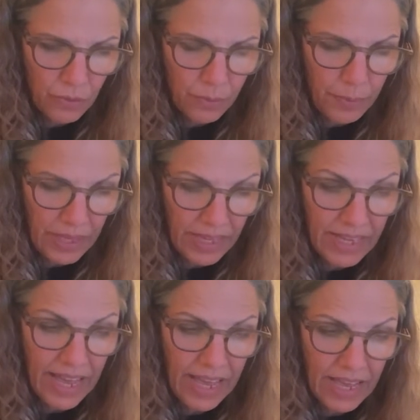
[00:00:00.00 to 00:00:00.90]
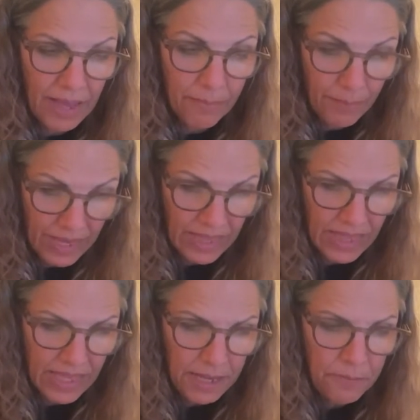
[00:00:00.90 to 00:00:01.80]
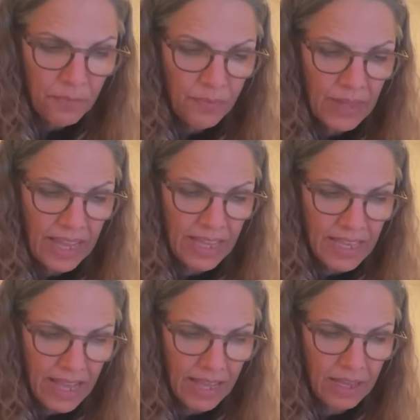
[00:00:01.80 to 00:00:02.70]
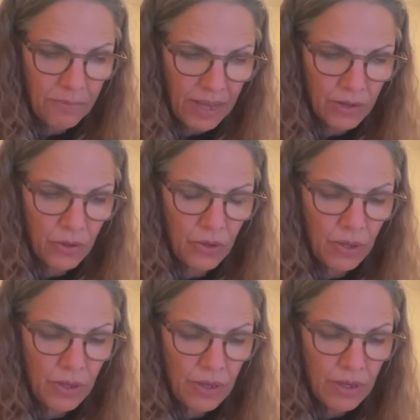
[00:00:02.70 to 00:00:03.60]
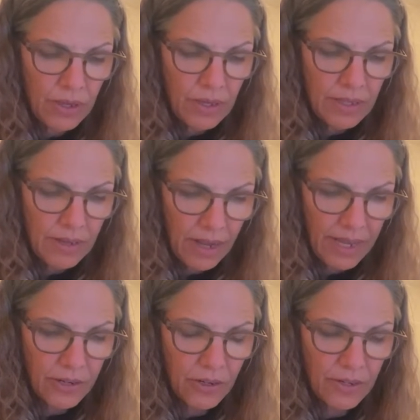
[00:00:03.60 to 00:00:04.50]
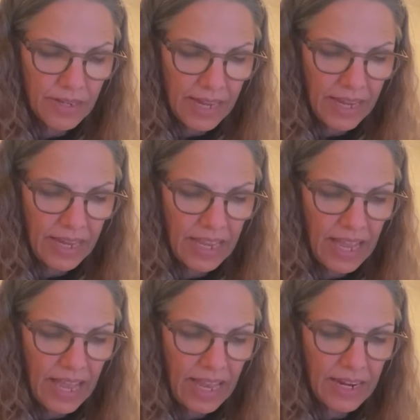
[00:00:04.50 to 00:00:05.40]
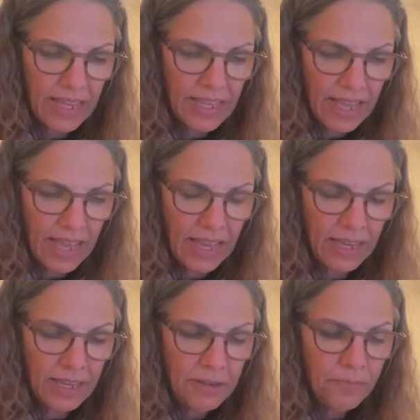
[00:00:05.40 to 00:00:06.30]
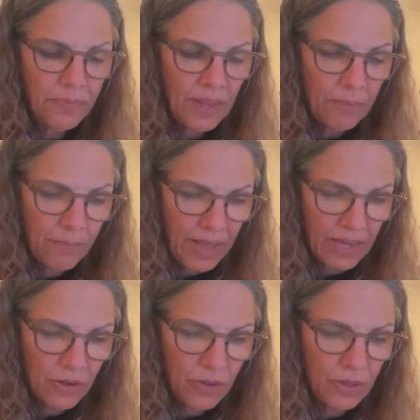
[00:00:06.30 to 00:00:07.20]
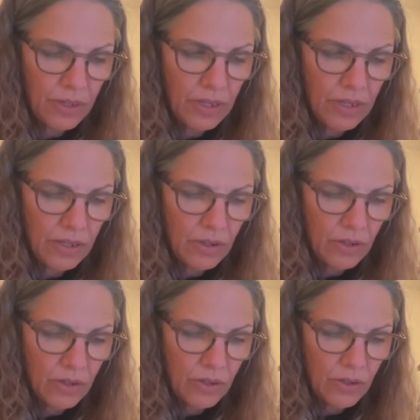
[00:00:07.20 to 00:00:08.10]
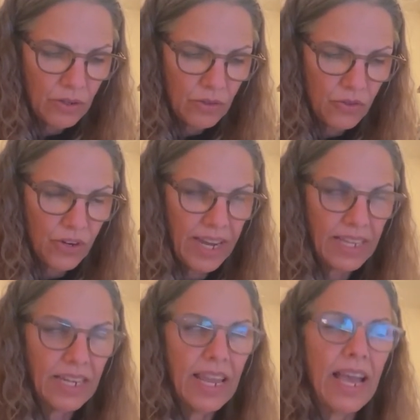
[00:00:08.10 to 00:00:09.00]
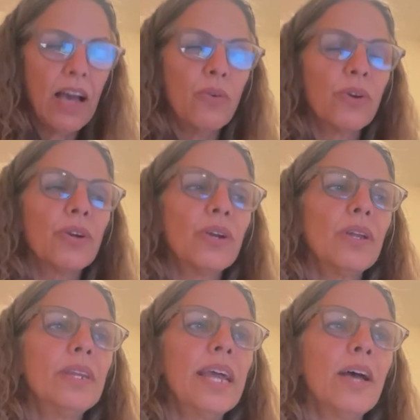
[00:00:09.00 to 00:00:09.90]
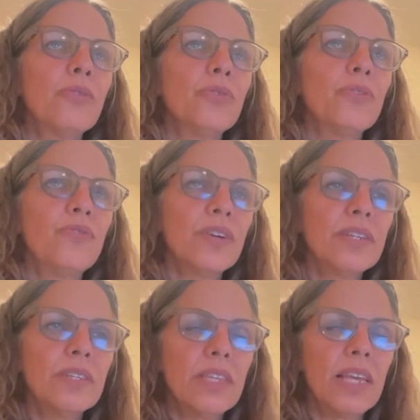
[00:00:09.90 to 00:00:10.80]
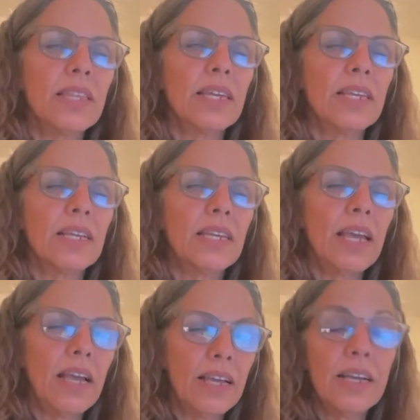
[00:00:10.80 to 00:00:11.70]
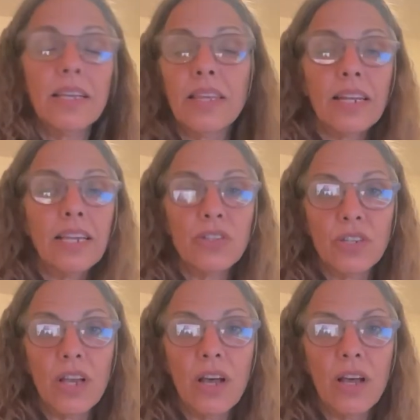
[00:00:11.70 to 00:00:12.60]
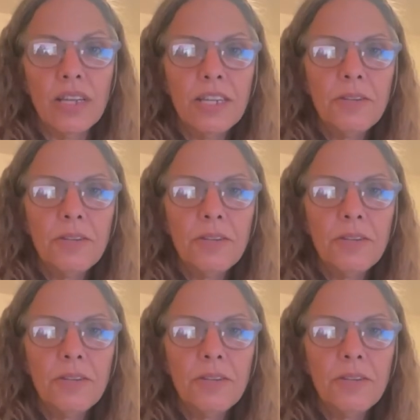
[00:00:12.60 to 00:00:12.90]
pig month, a yang metal tiger day, and a yang metal dragon hour. Now, the first thing that I saw,